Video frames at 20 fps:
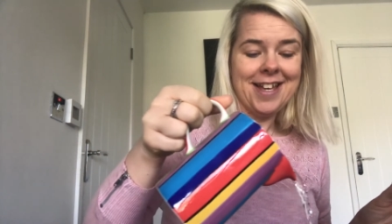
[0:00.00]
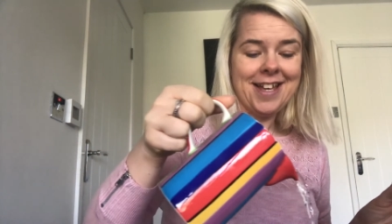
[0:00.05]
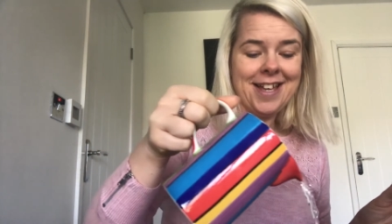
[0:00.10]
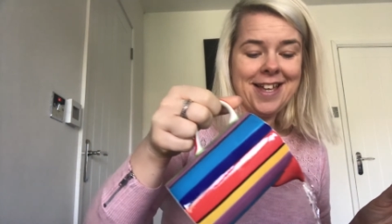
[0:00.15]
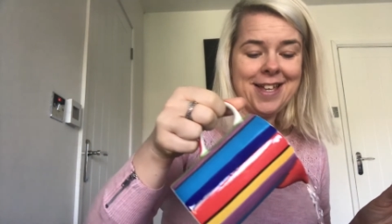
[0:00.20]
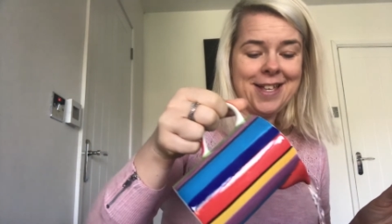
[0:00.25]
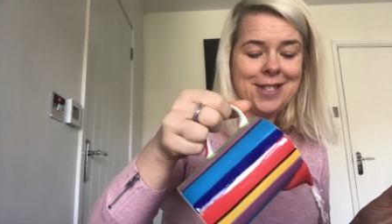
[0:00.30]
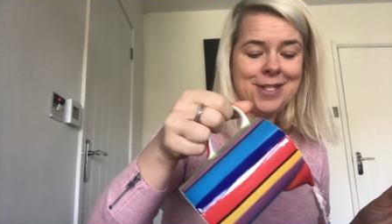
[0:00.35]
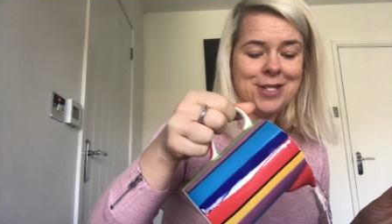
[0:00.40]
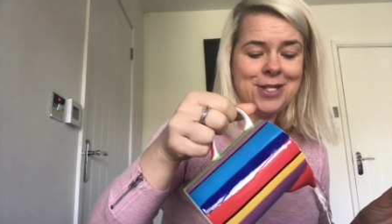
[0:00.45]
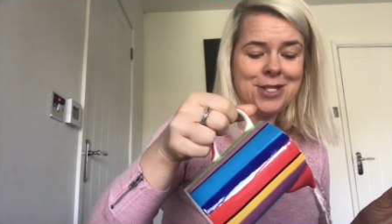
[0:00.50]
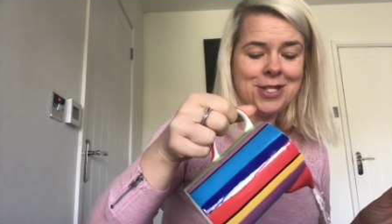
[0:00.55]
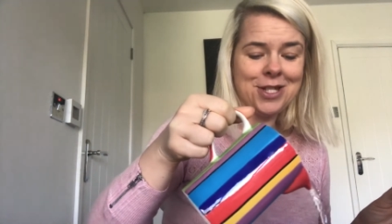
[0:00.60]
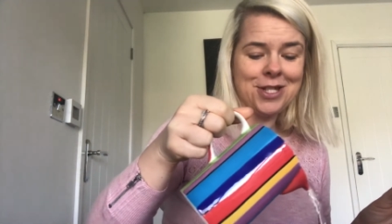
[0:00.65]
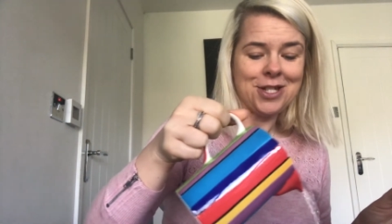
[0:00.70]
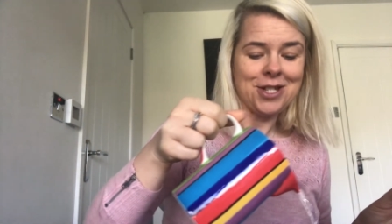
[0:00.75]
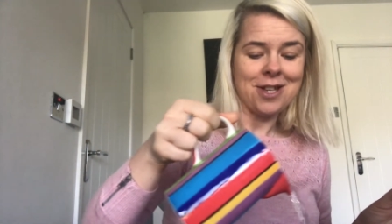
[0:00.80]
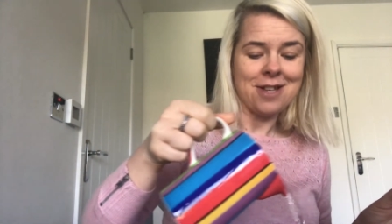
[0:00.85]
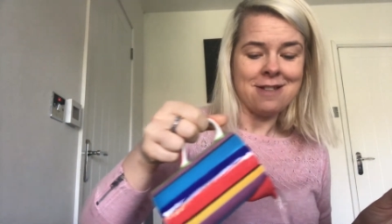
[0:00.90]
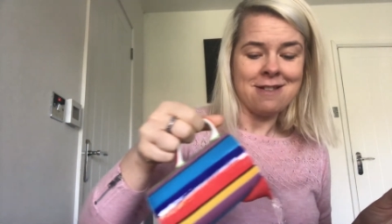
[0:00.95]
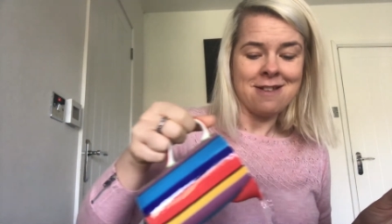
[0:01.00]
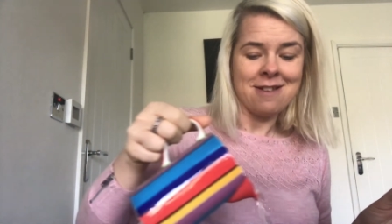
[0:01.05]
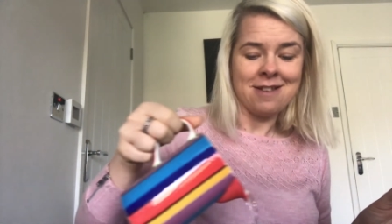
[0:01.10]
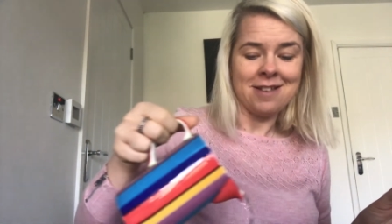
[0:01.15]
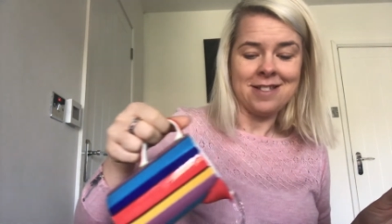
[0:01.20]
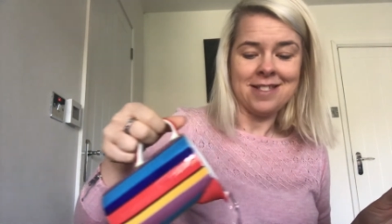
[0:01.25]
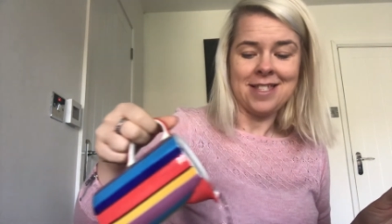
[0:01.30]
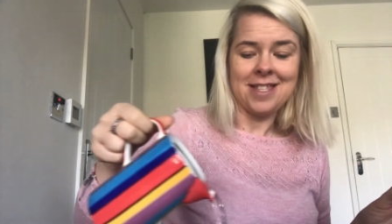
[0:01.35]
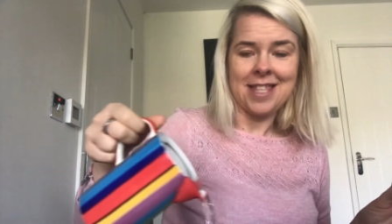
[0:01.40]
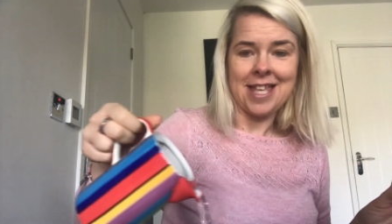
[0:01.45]
It is such a
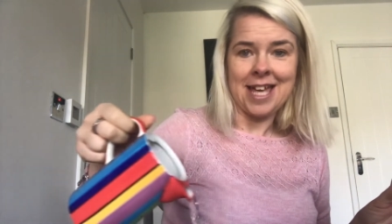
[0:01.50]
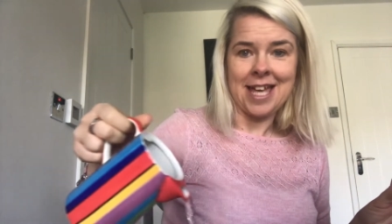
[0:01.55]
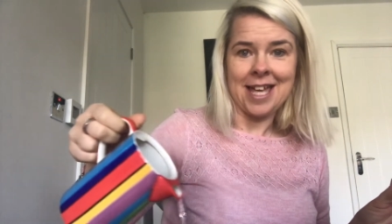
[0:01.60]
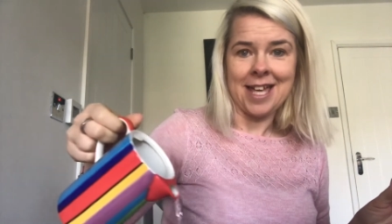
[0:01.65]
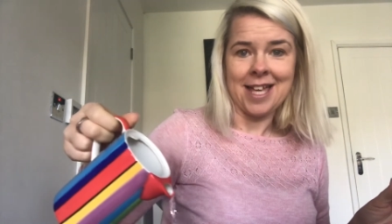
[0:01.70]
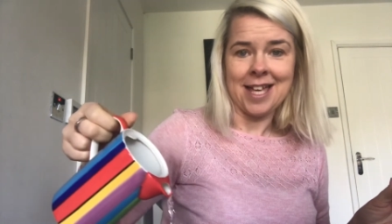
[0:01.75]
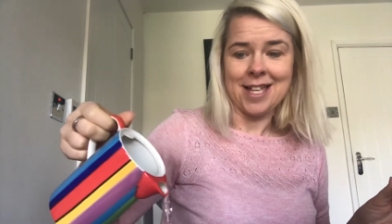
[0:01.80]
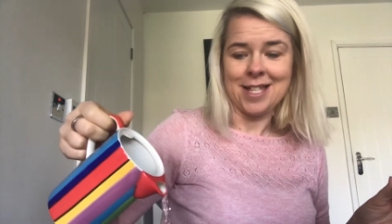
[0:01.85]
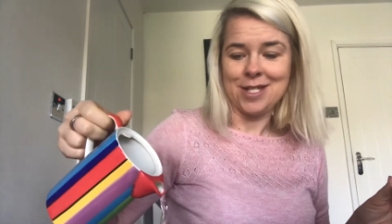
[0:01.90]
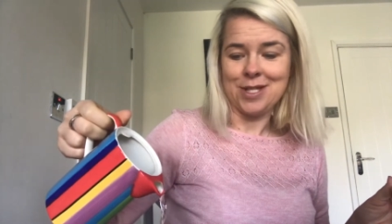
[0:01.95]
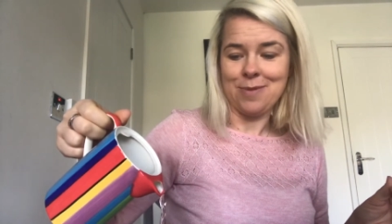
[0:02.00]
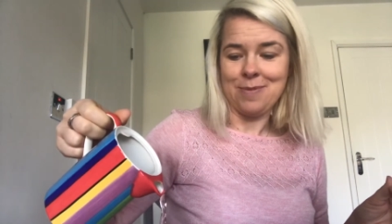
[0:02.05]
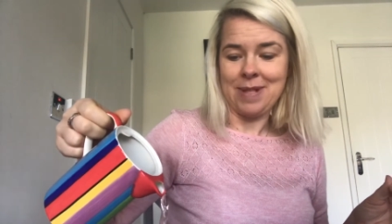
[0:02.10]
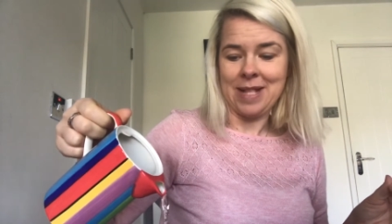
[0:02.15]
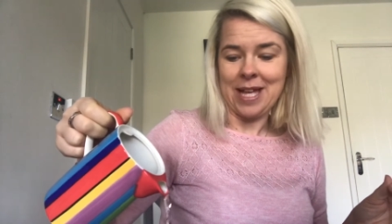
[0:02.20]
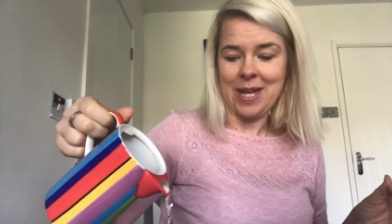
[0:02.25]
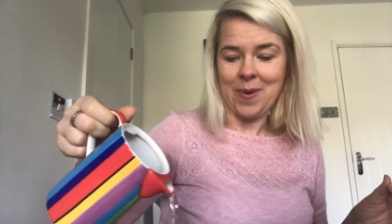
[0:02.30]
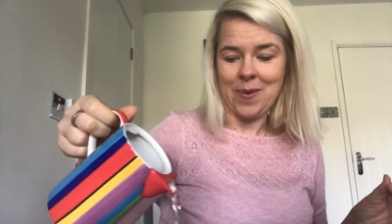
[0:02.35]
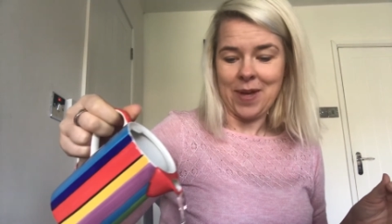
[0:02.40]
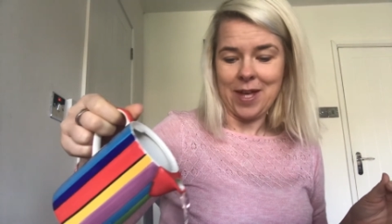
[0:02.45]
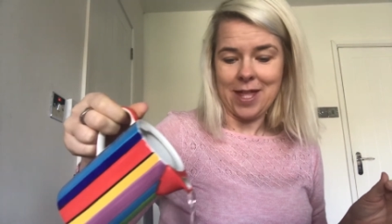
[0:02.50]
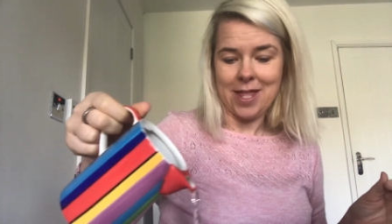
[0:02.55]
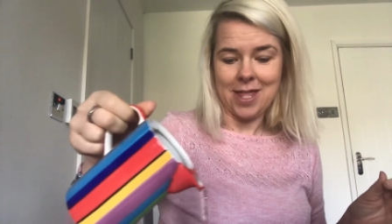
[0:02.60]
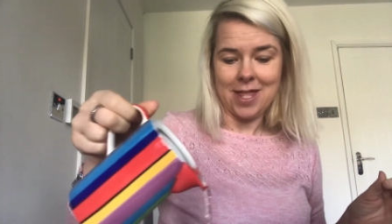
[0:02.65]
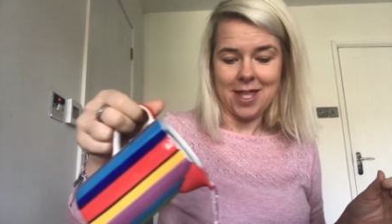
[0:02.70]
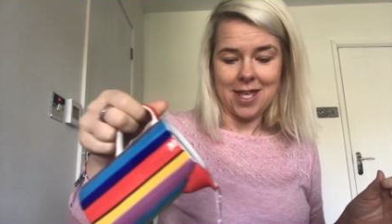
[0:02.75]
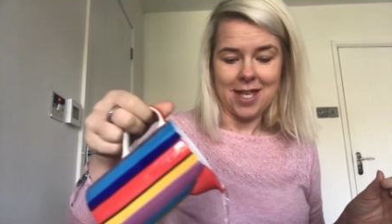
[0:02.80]
nice thing to play with.